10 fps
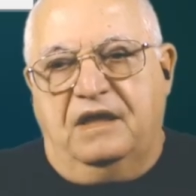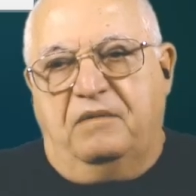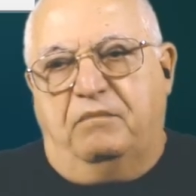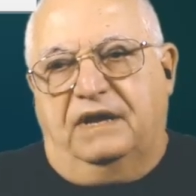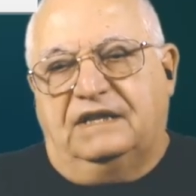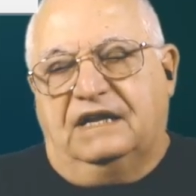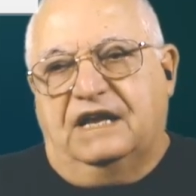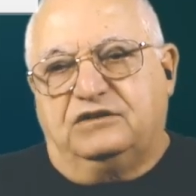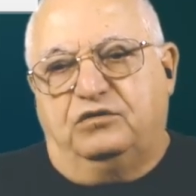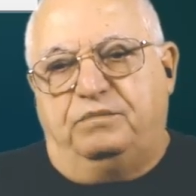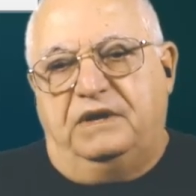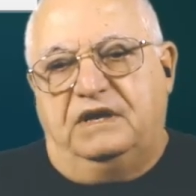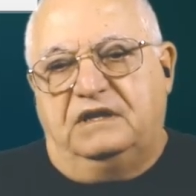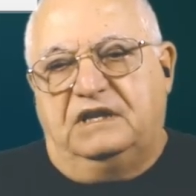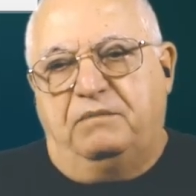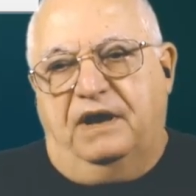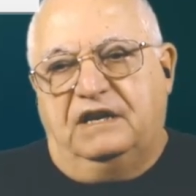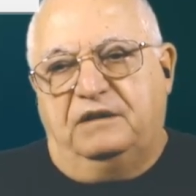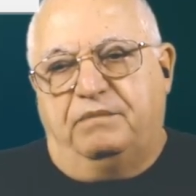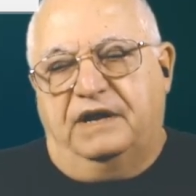but that has to be
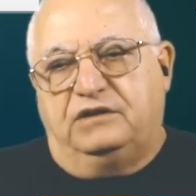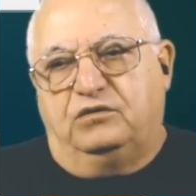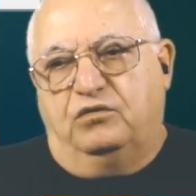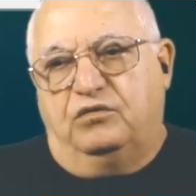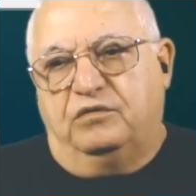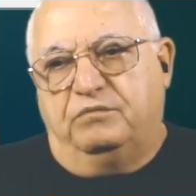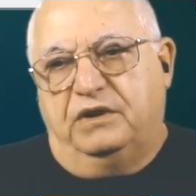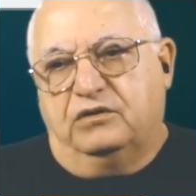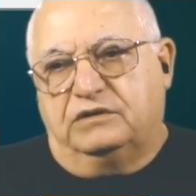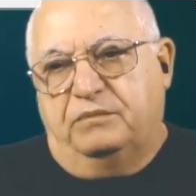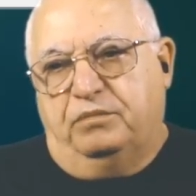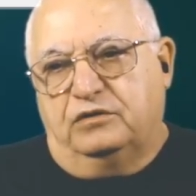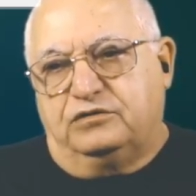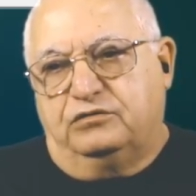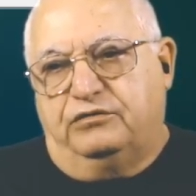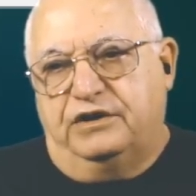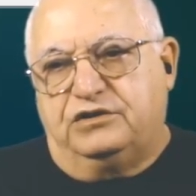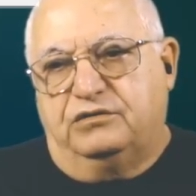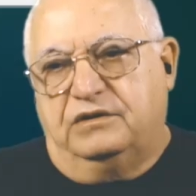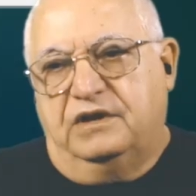divided by 2 because the pulse
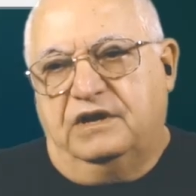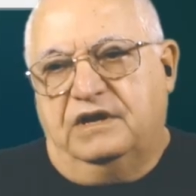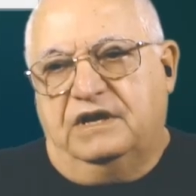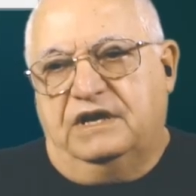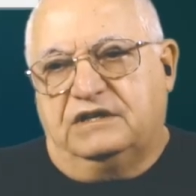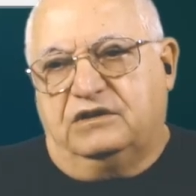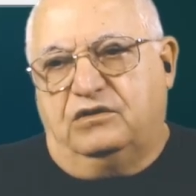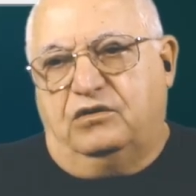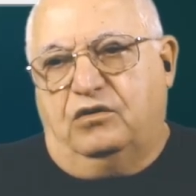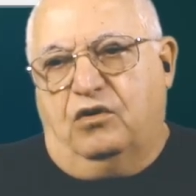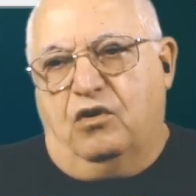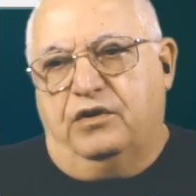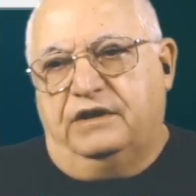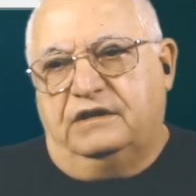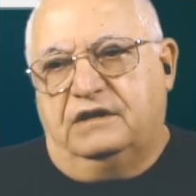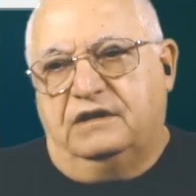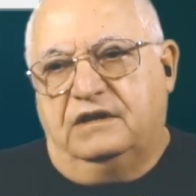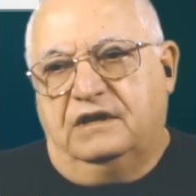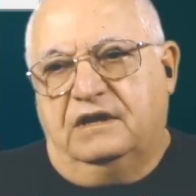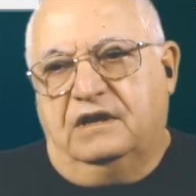duration is going
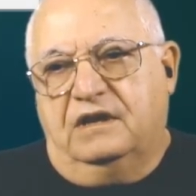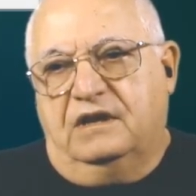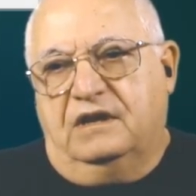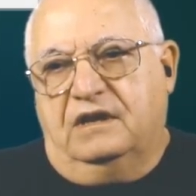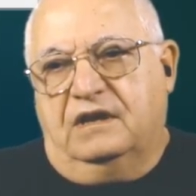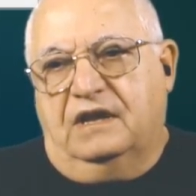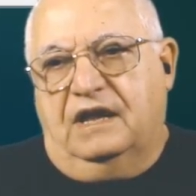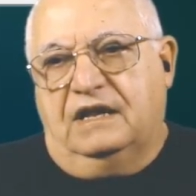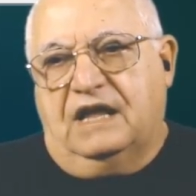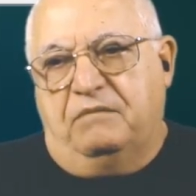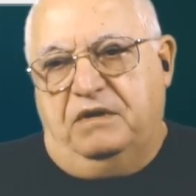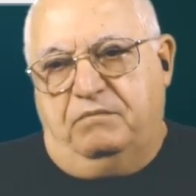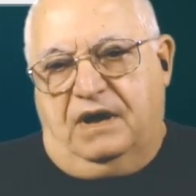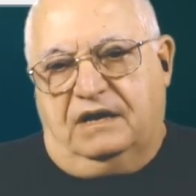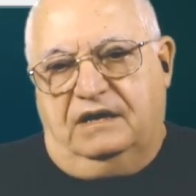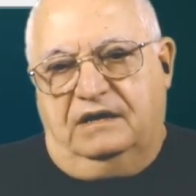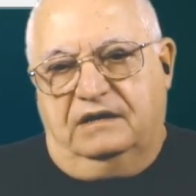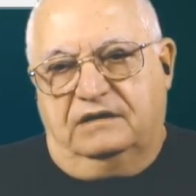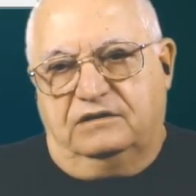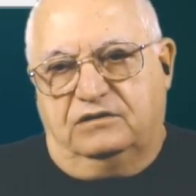and coming back.
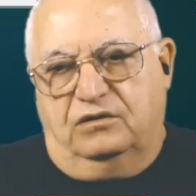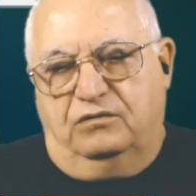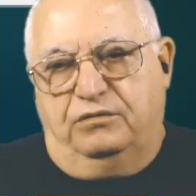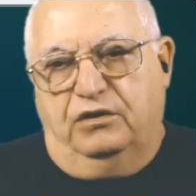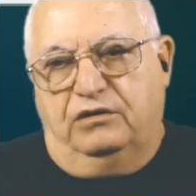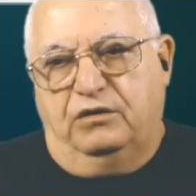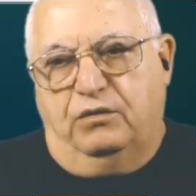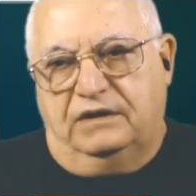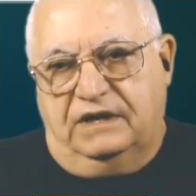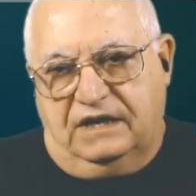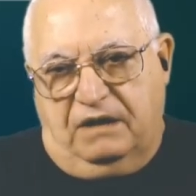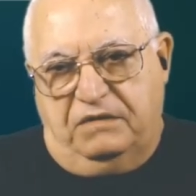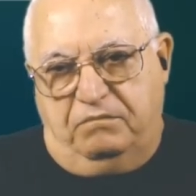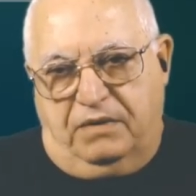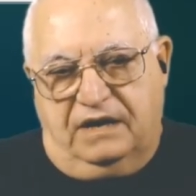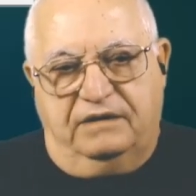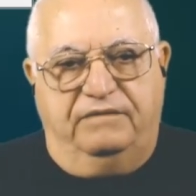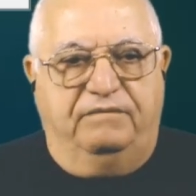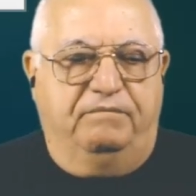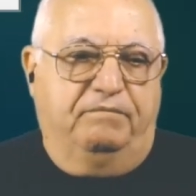So we only want the coming back
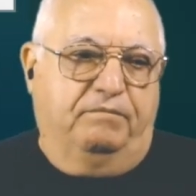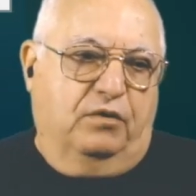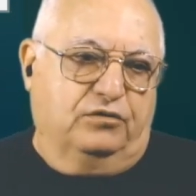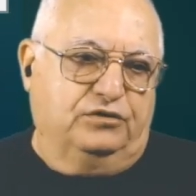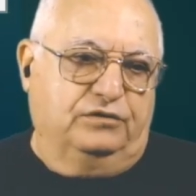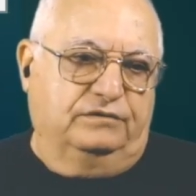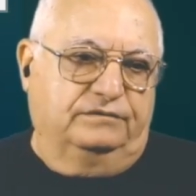portion.